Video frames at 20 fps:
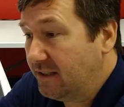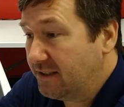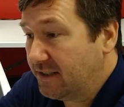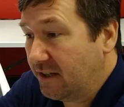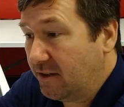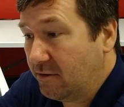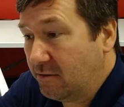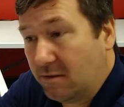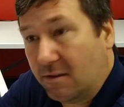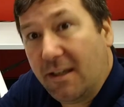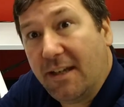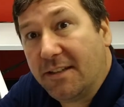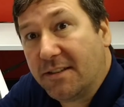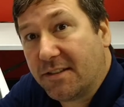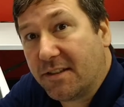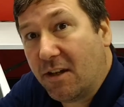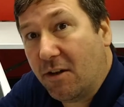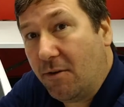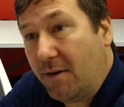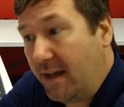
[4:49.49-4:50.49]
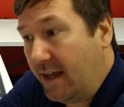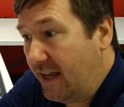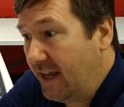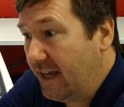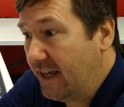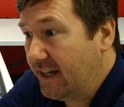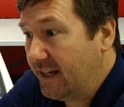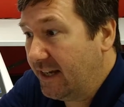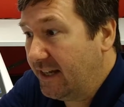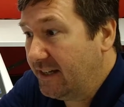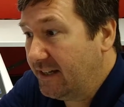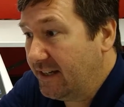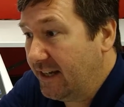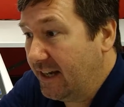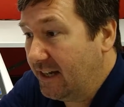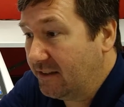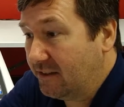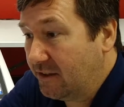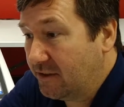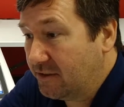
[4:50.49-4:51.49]
so let's go ahead and
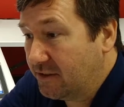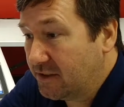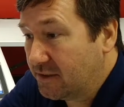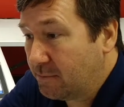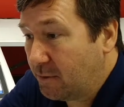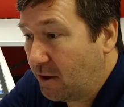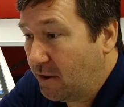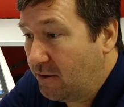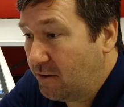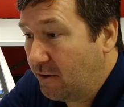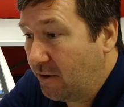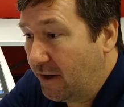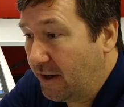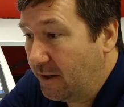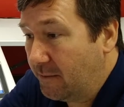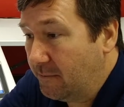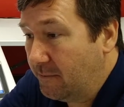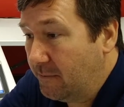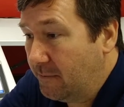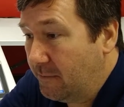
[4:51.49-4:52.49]
download this program.